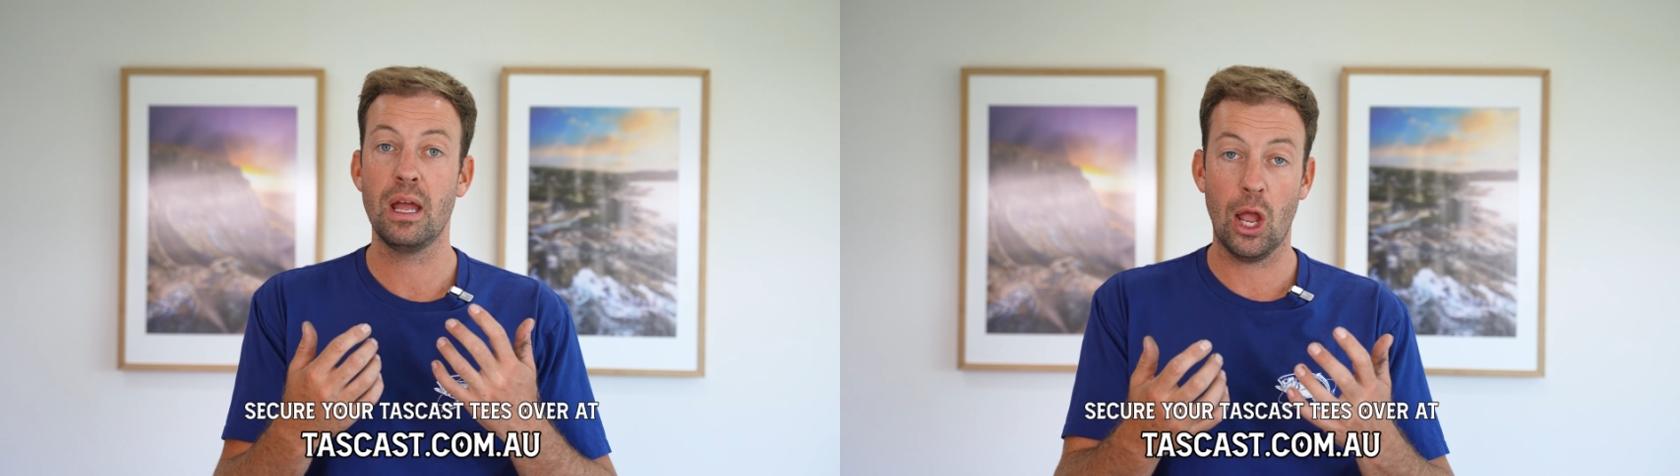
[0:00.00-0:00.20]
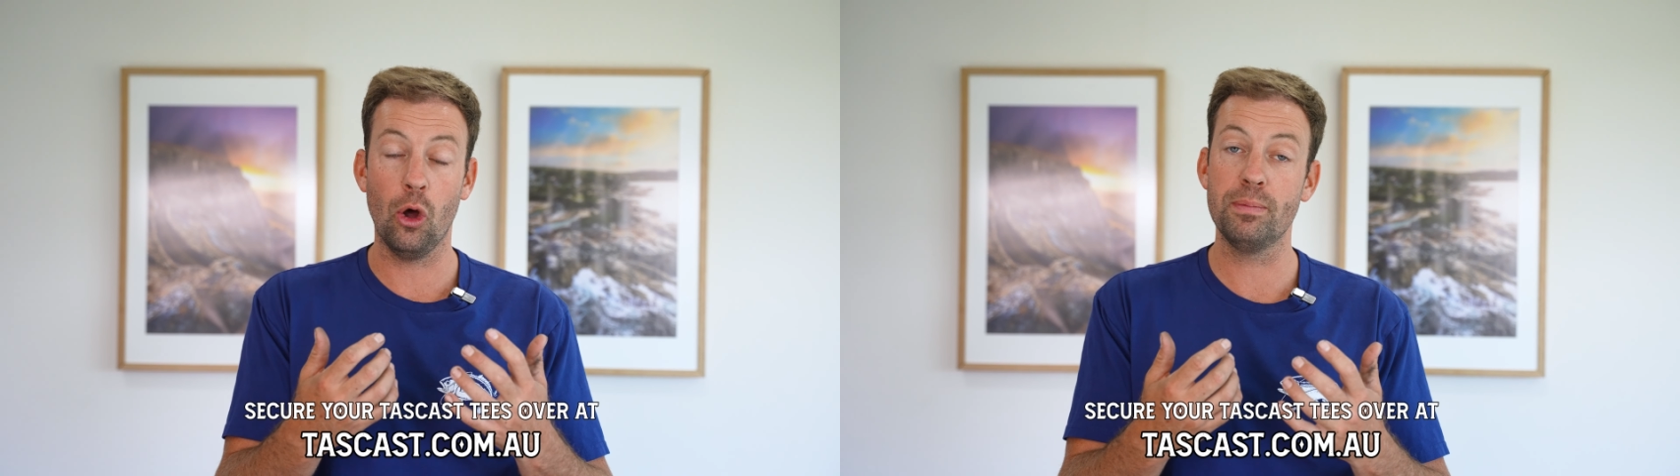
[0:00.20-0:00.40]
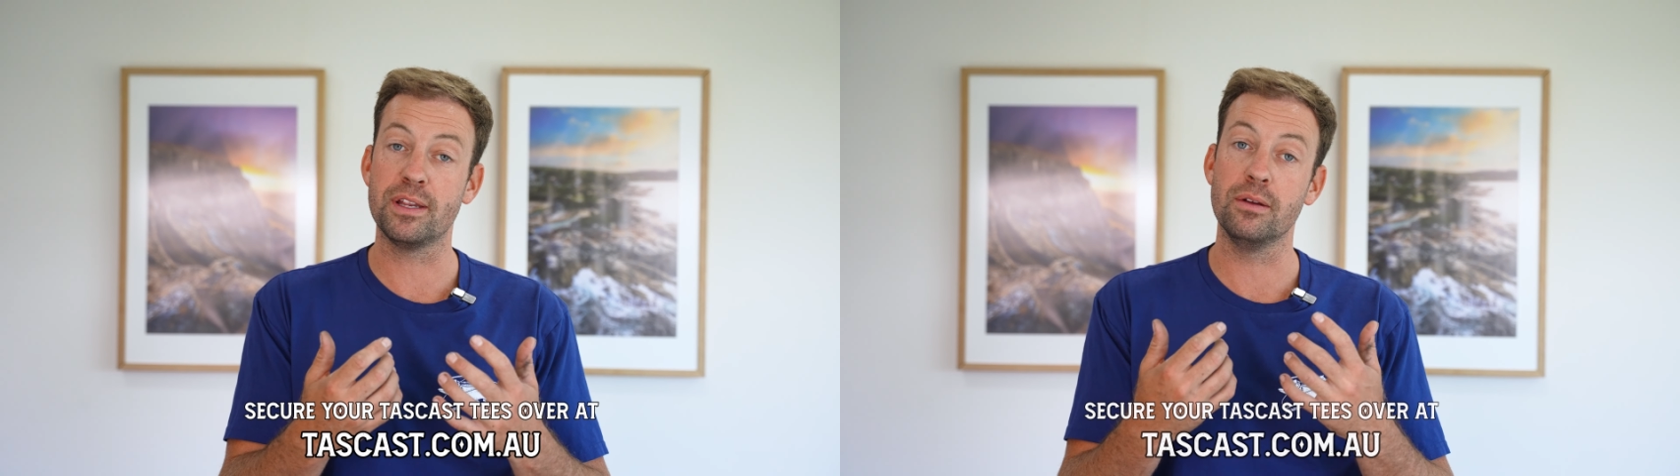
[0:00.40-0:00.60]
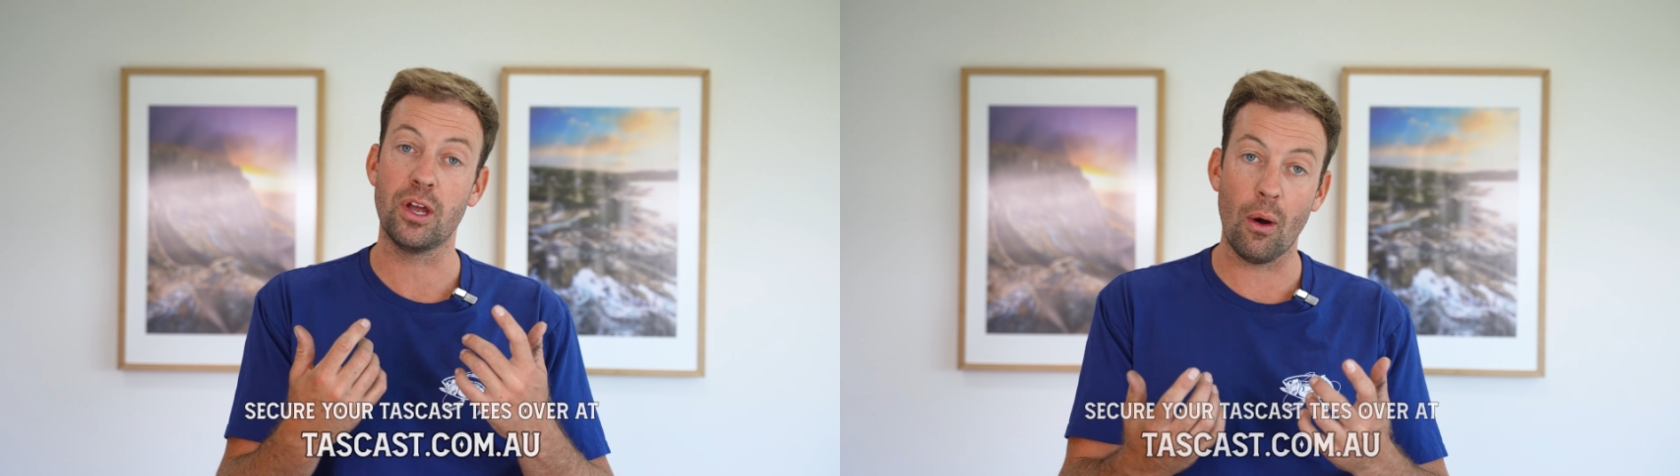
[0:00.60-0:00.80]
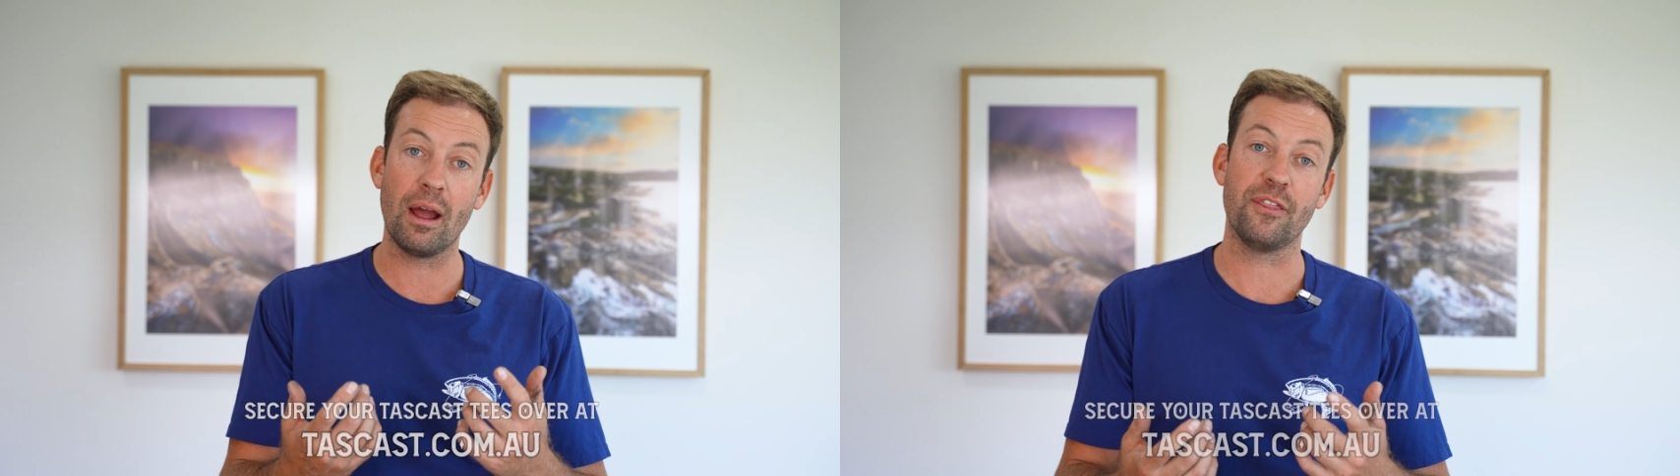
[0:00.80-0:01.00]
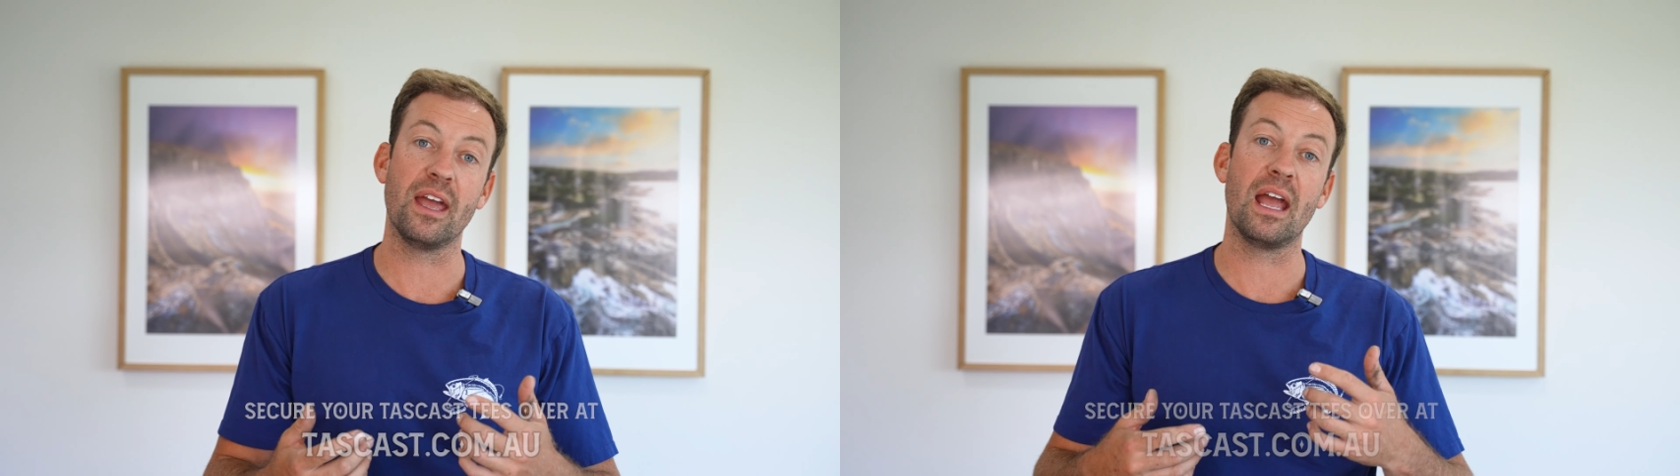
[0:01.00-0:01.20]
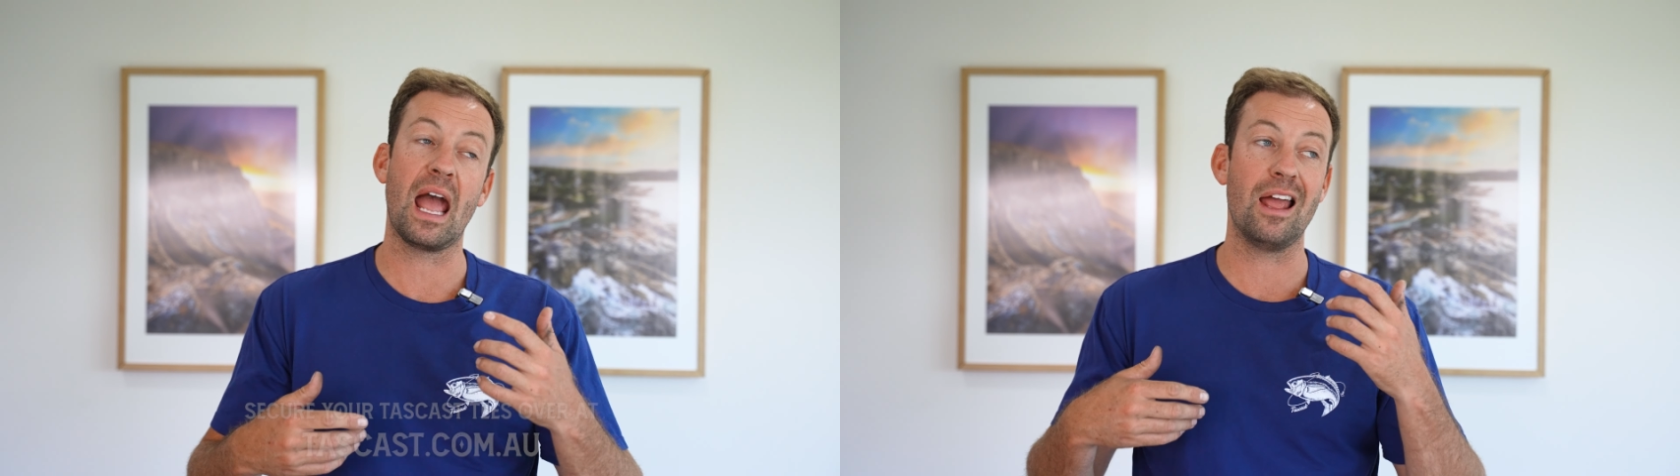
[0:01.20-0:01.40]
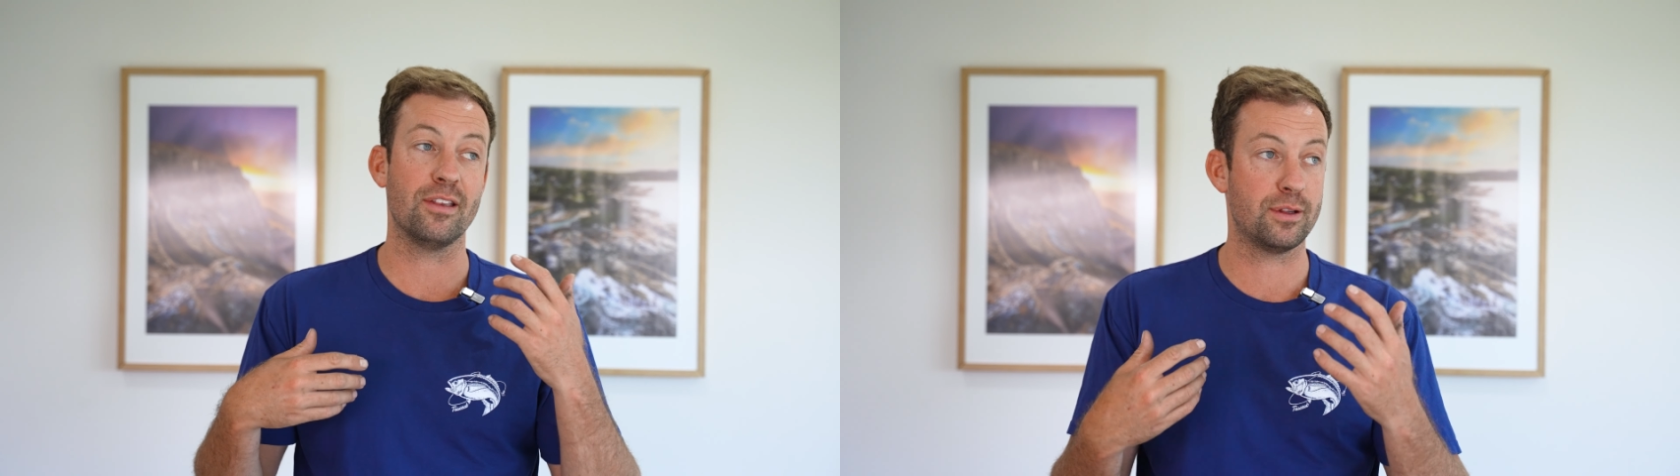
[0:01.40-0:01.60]
helps you go out
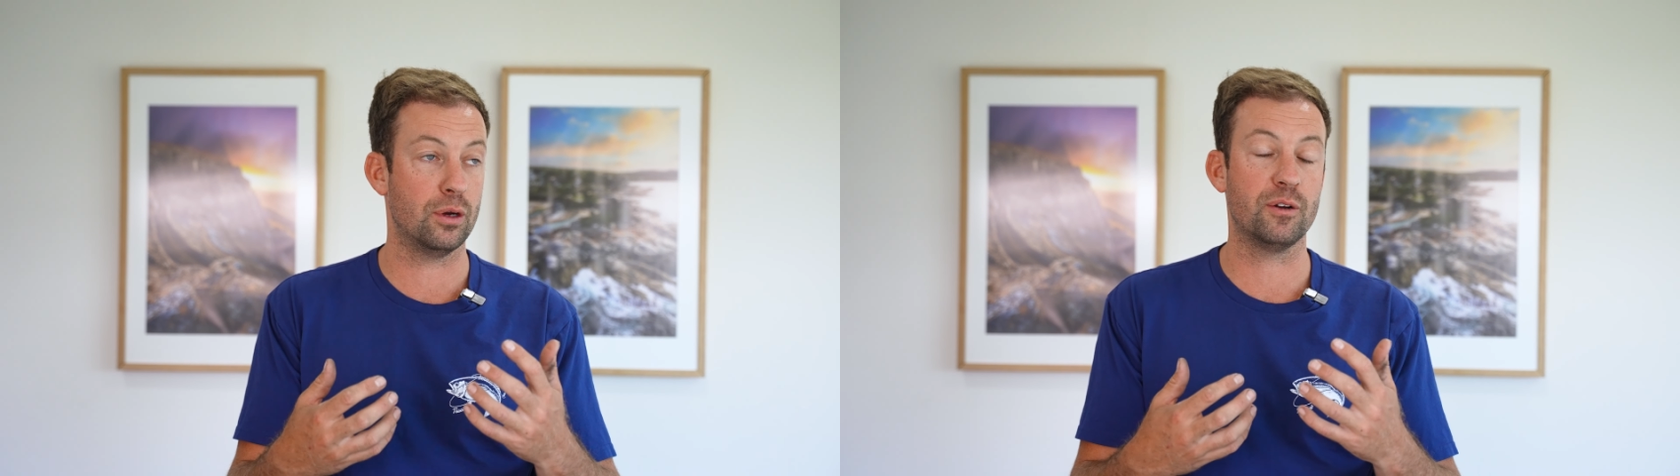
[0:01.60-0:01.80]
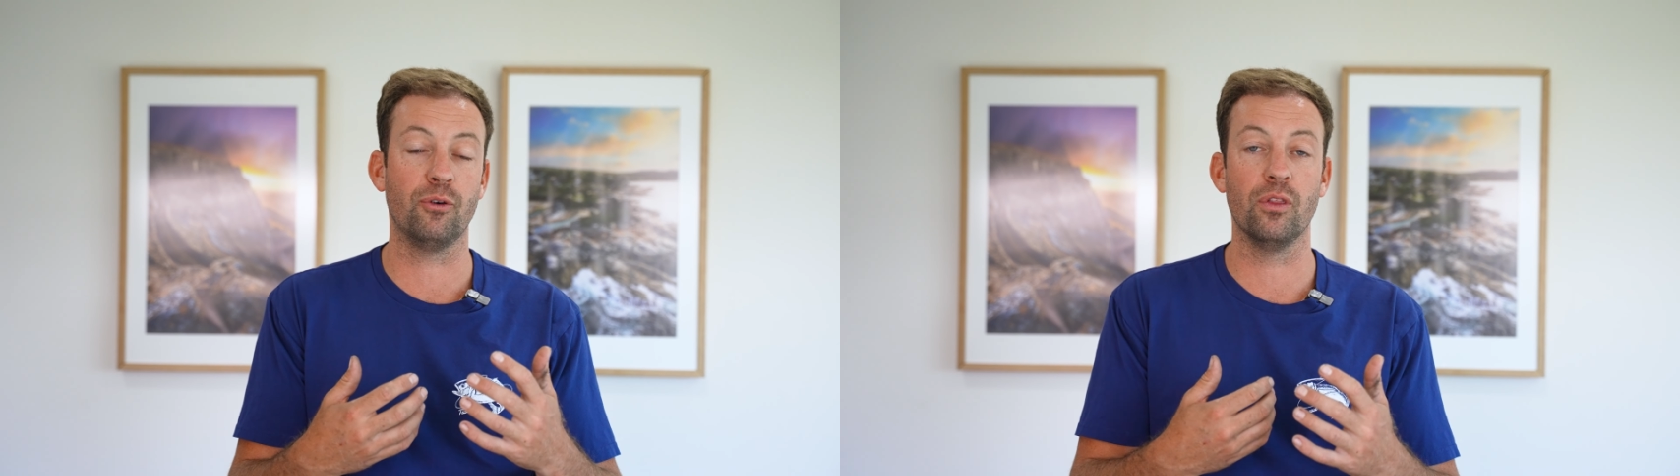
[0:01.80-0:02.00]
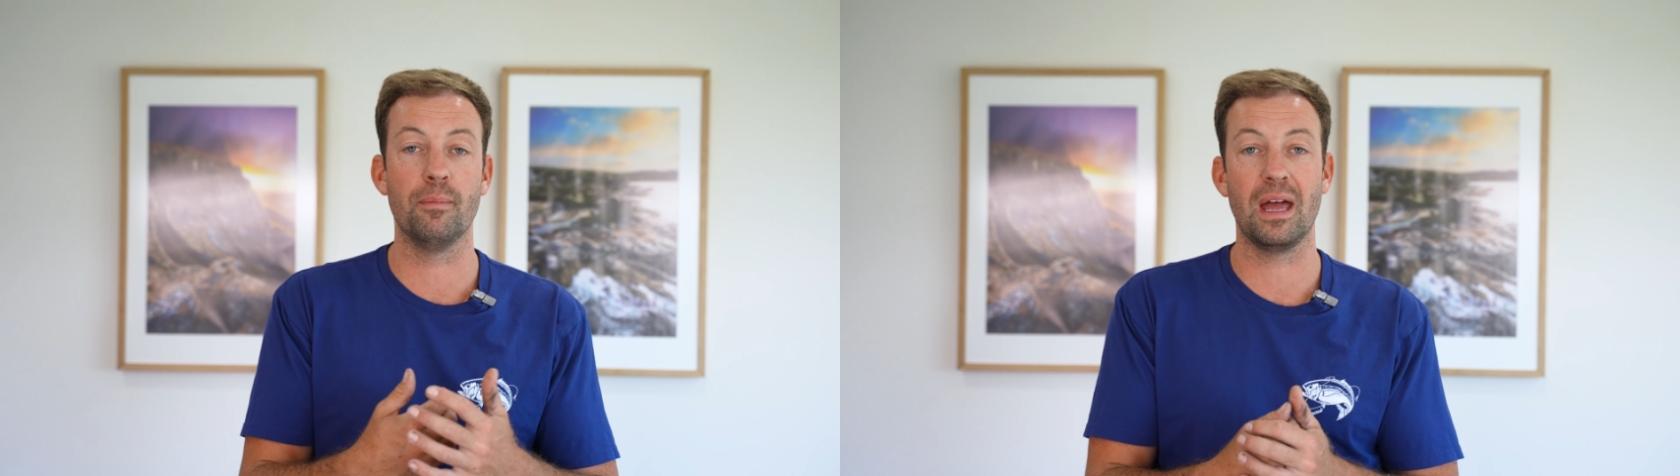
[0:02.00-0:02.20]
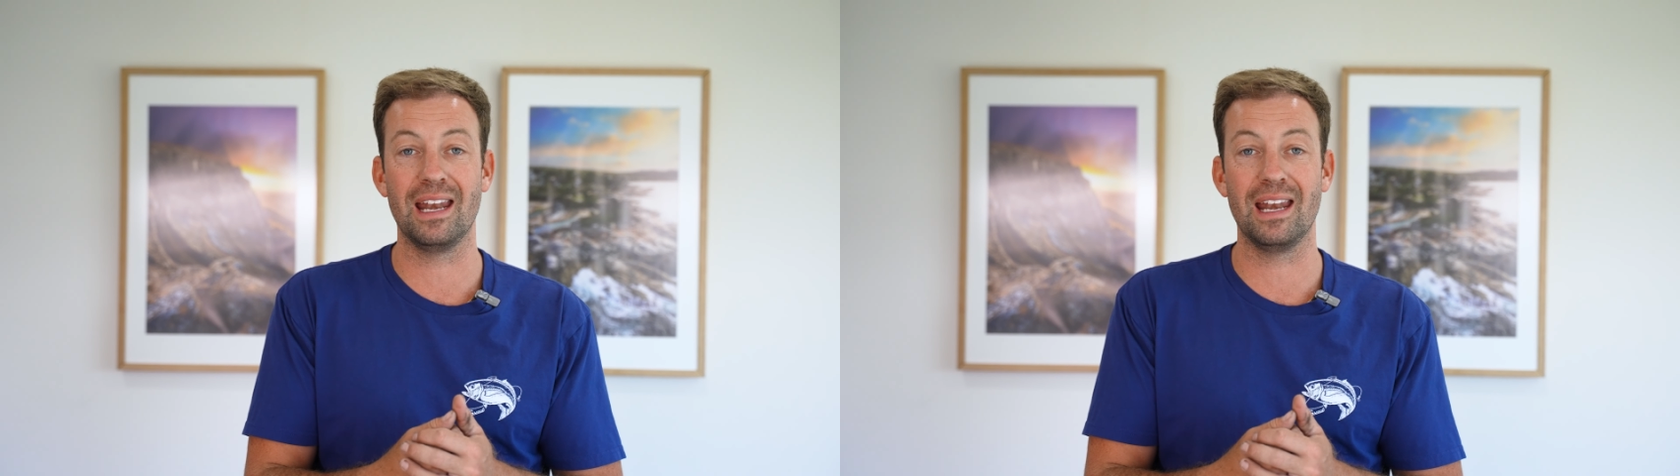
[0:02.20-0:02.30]
there and search for them